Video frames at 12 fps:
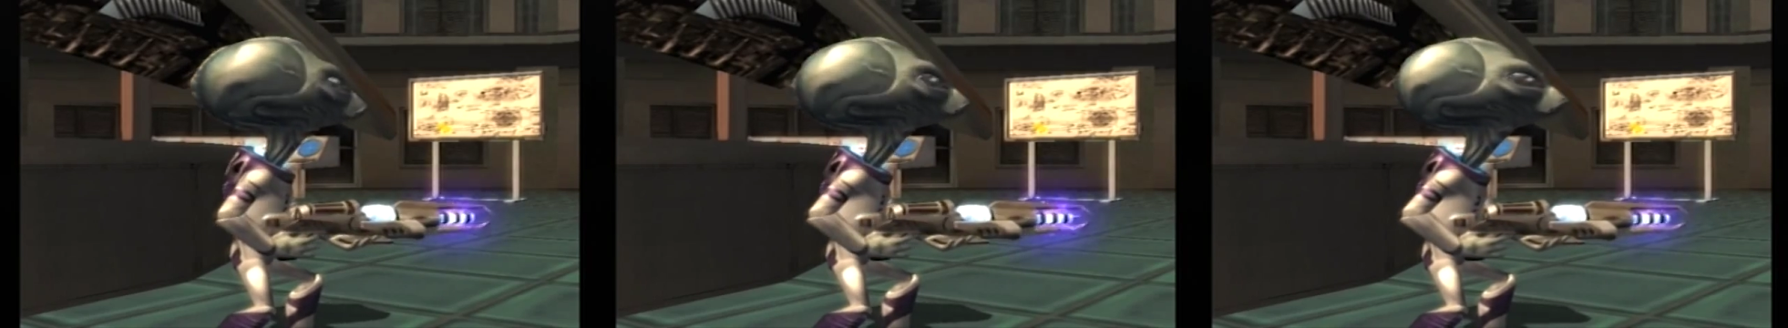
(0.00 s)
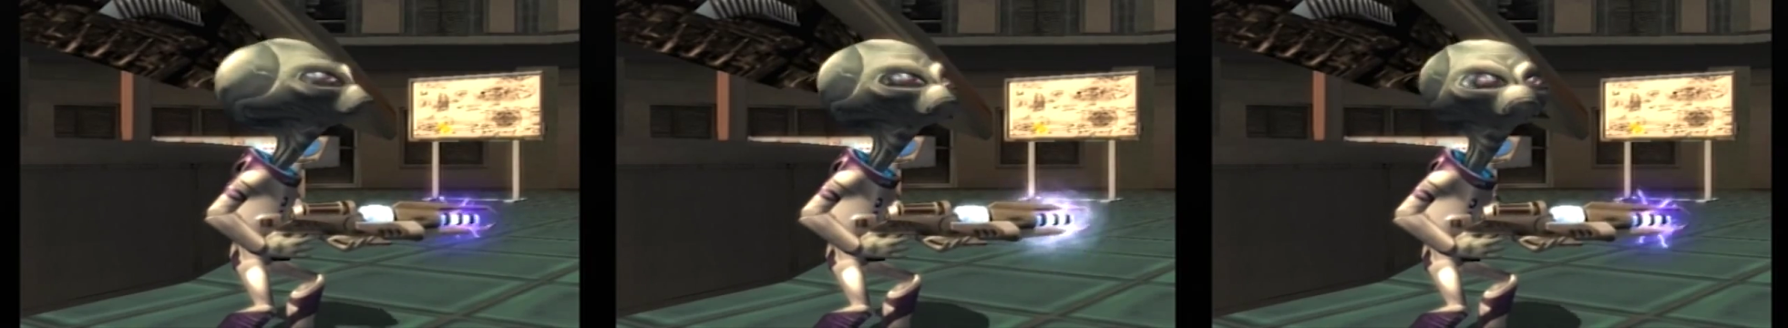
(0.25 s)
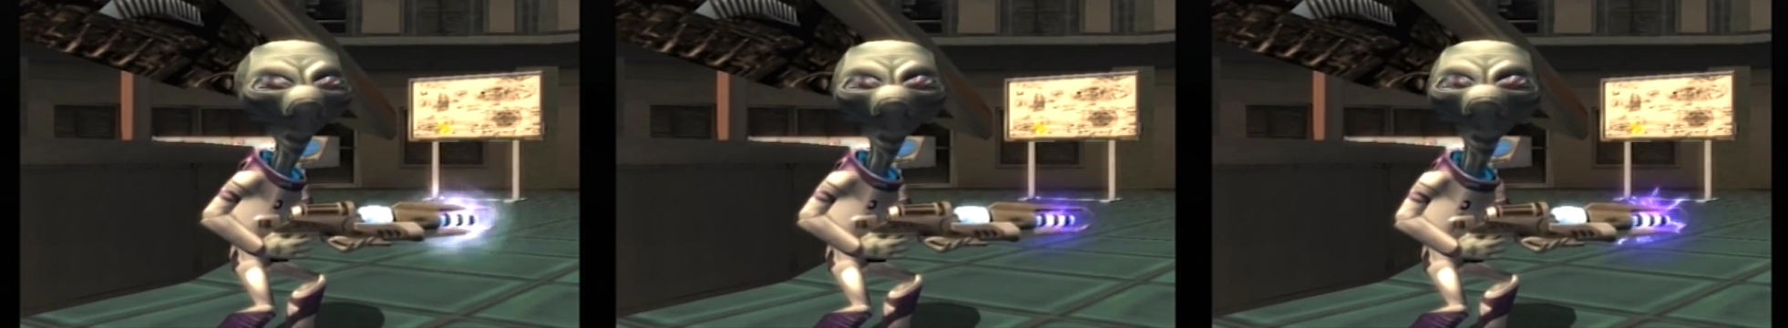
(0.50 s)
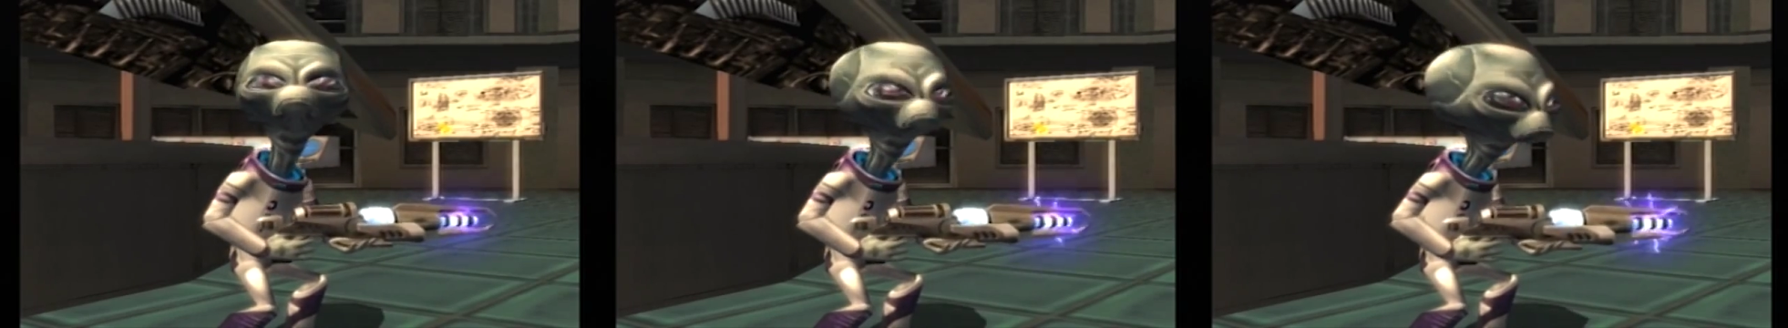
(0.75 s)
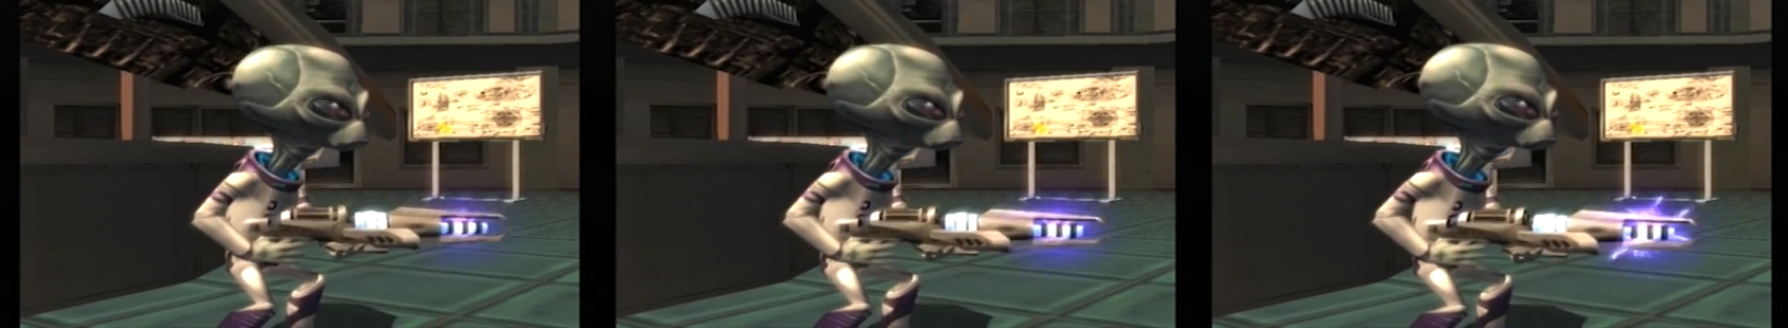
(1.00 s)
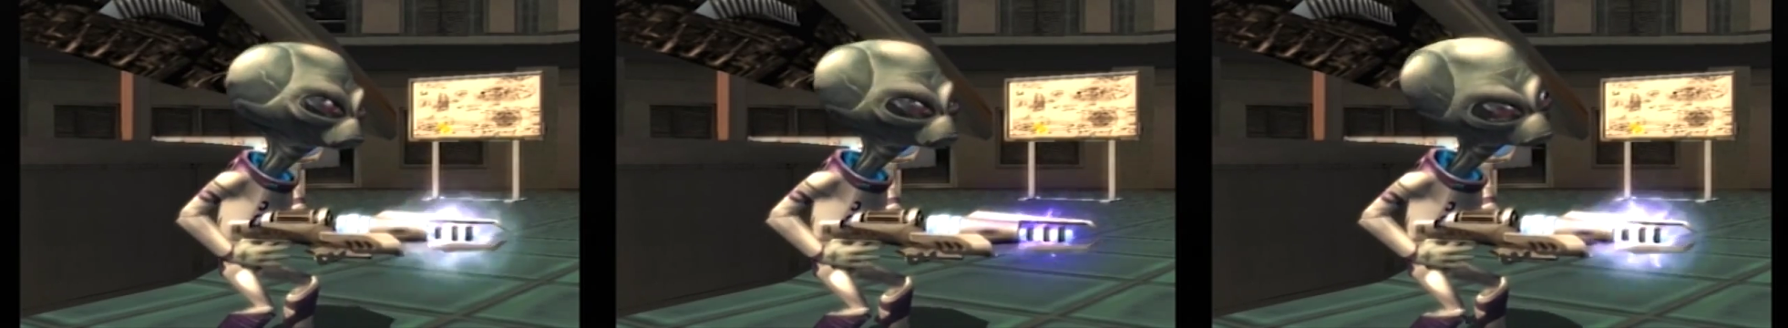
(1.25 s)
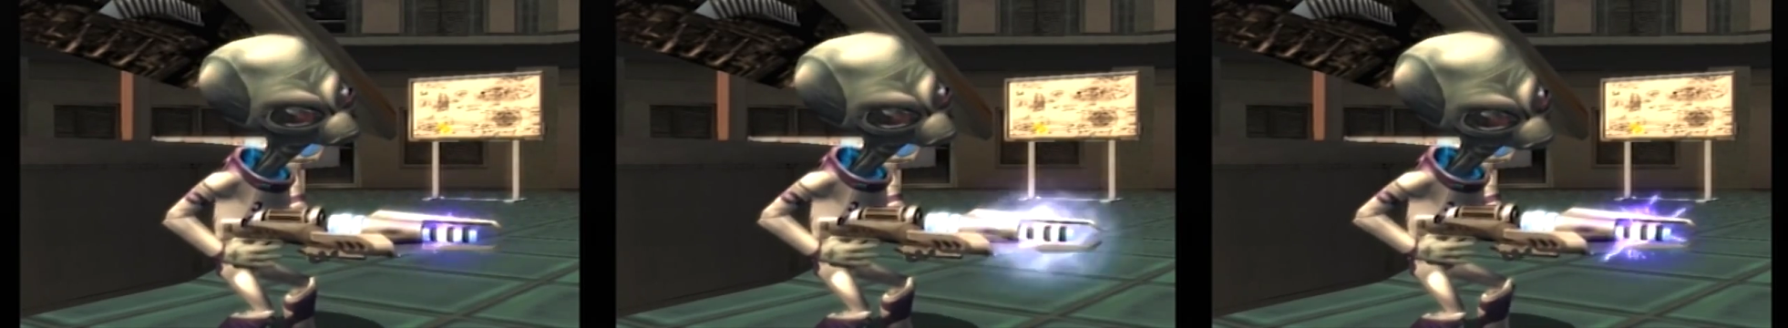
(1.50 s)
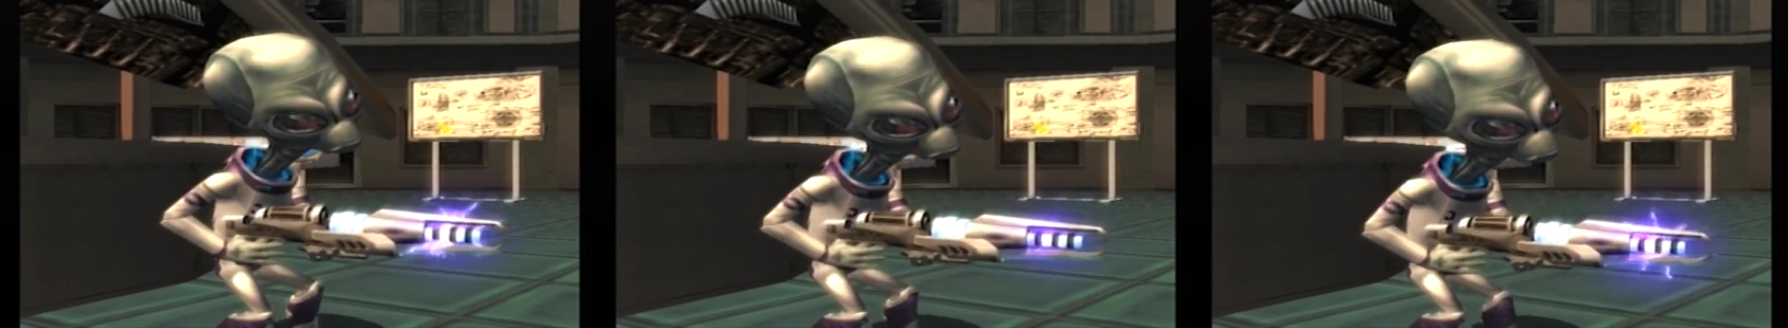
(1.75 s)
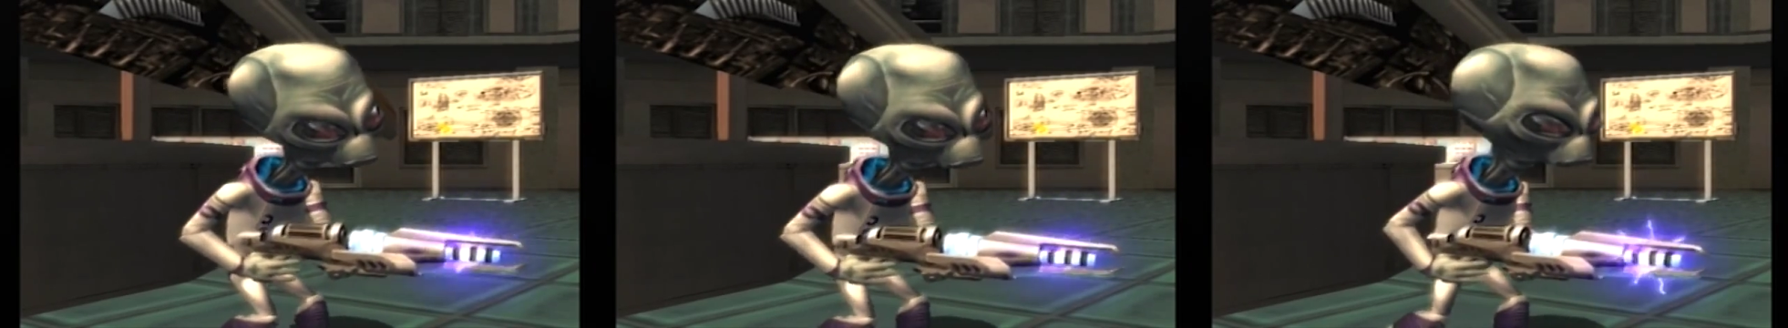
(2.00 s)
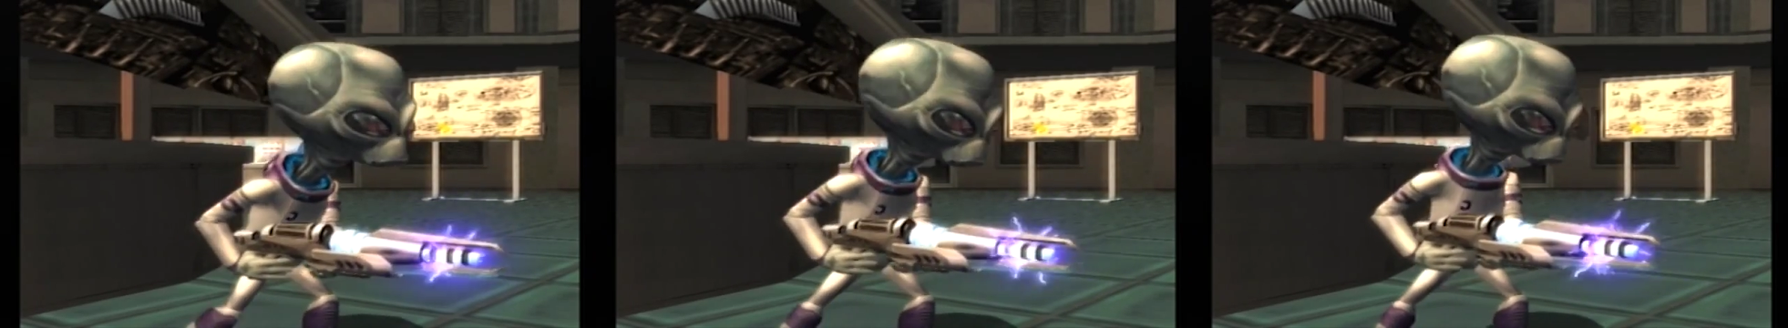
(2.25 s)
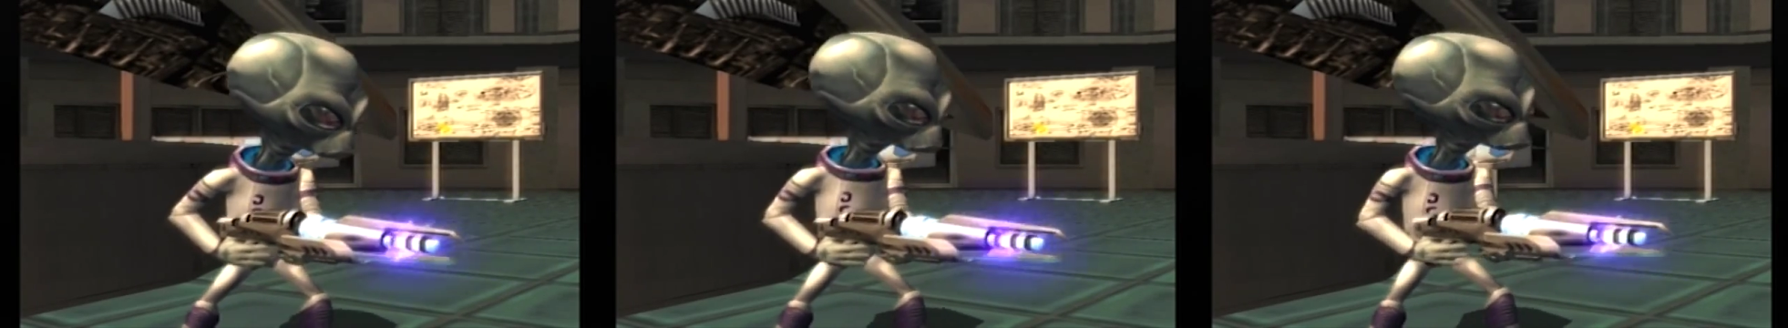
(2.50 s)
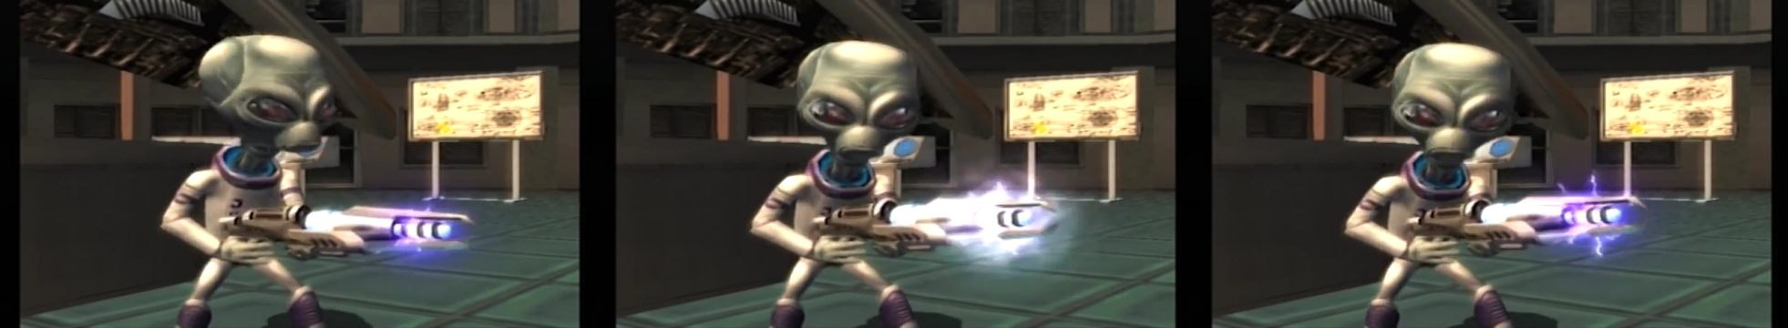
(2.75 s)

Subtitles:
Nobody's mouth can be seen.